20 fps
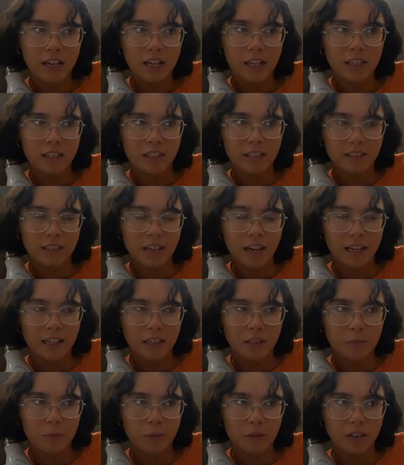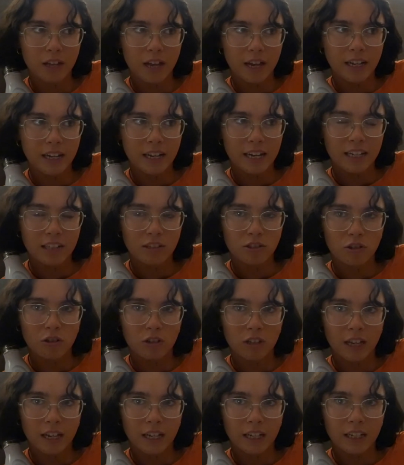the sites, but then it took
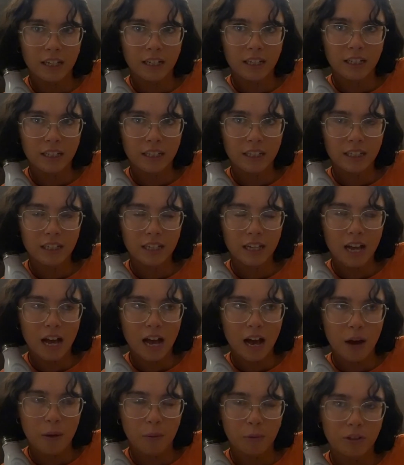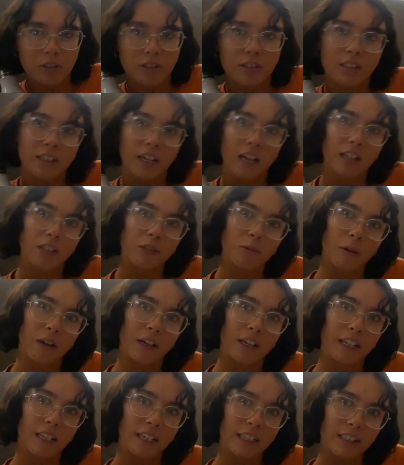like hours to get to where
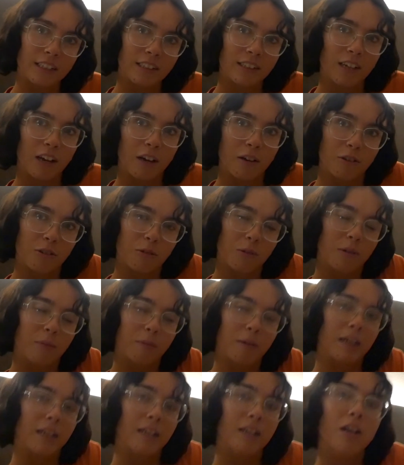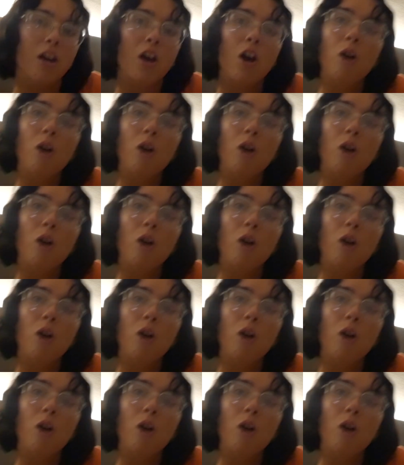you needed to go, do you know what I mean?